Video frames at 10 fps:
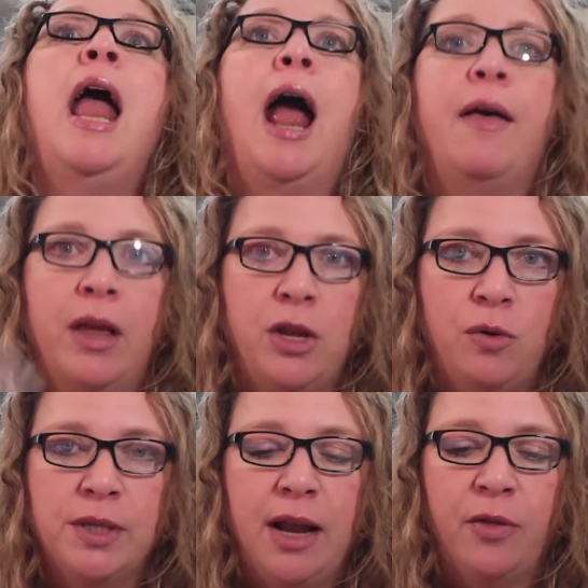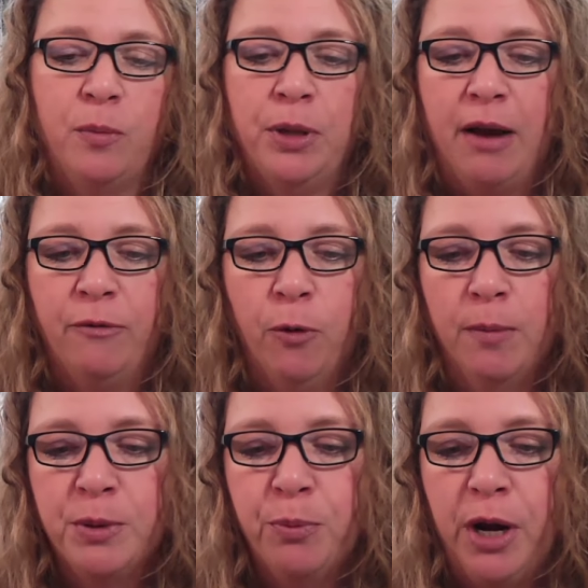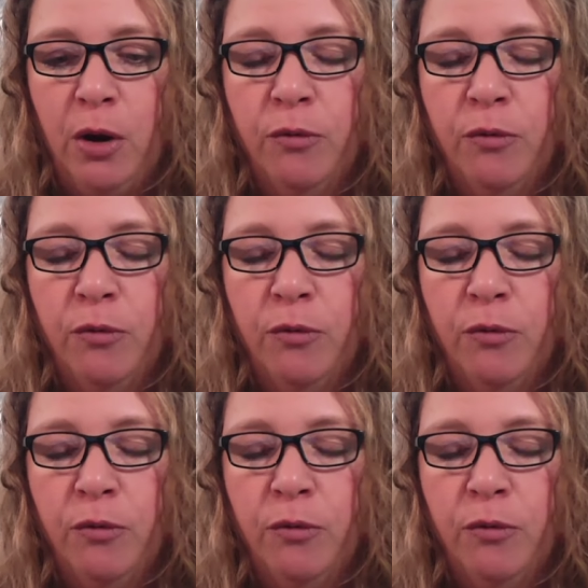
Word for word: and then use another platform to bring it